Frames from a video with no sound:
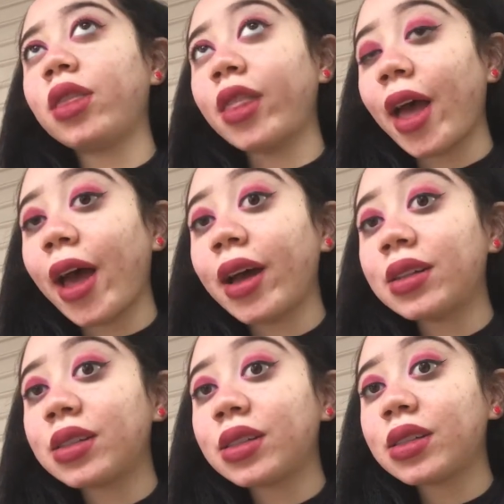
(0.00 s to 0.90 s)

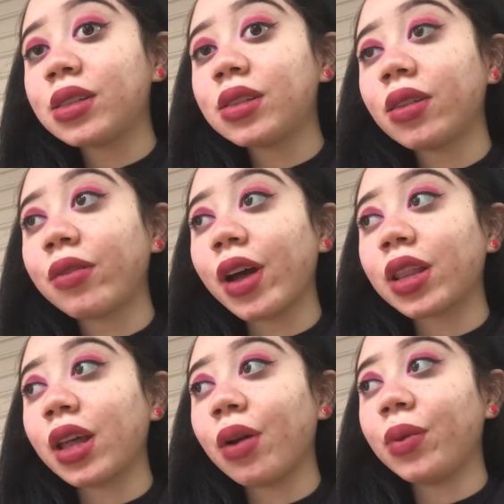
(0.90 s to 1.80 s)
The
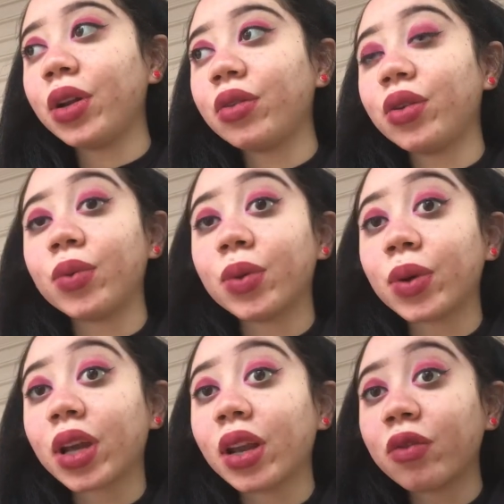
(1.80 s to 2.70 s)
fact that we don't know what
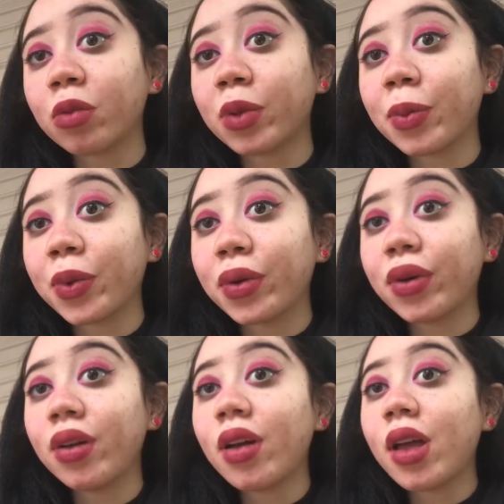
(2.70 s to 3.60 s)
we're getting from
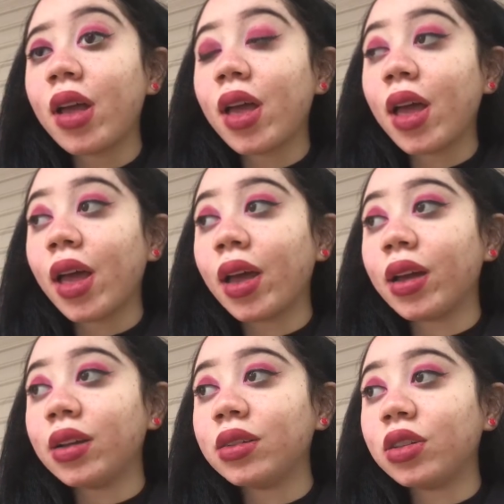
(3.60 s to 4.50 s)
people,
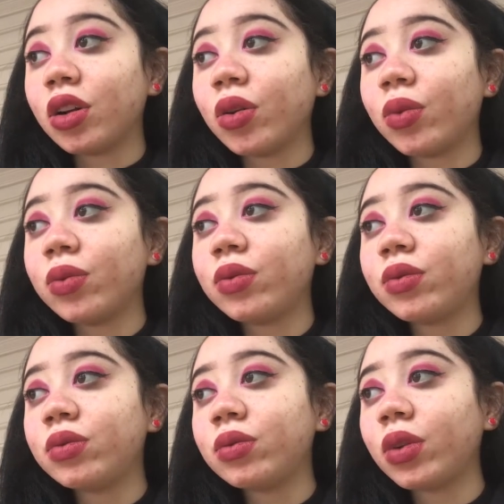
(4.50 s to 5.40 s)
and, you know,
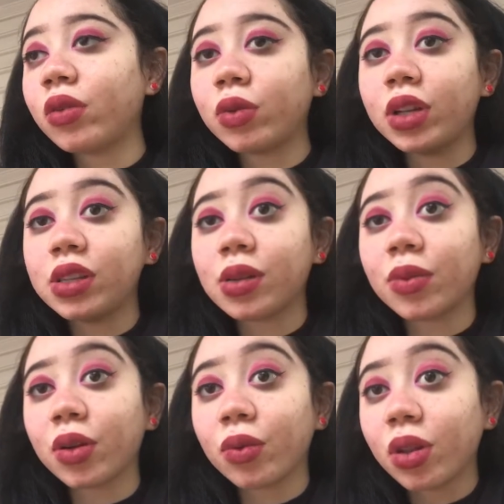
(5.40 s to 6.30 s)
what if we need
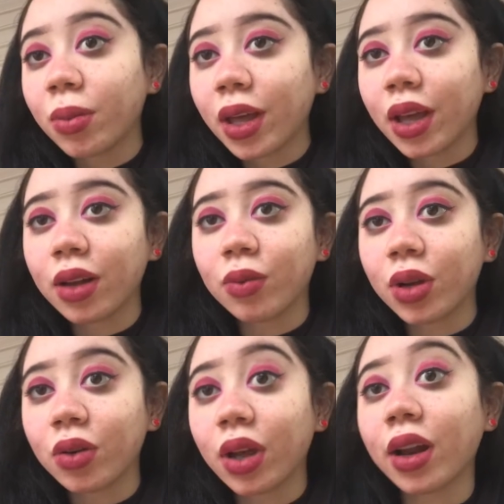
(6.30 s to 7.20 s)
something really big and we
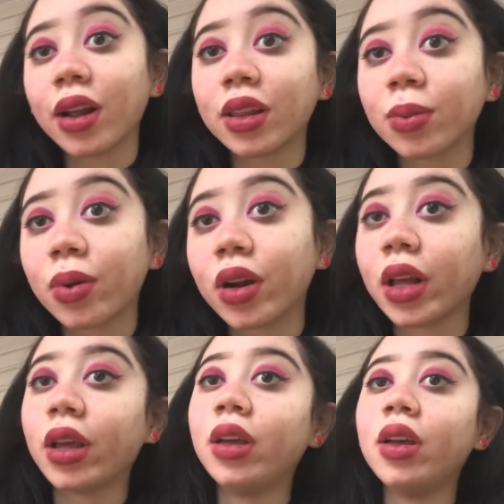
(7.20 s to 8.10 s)
don't get it at the
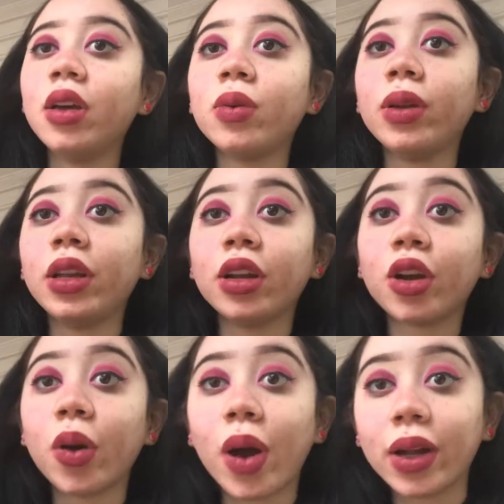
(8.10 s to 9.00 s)
party, we need to
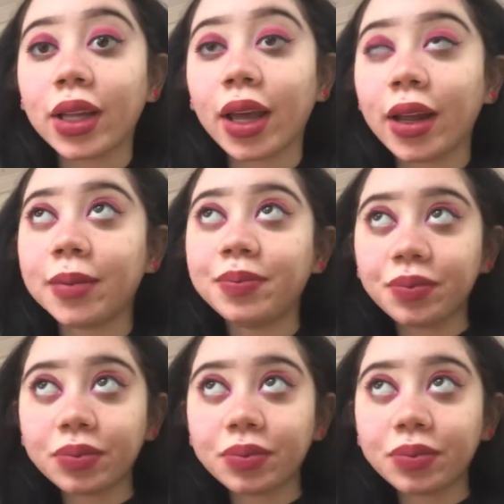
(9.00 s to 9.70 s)
go out and get it.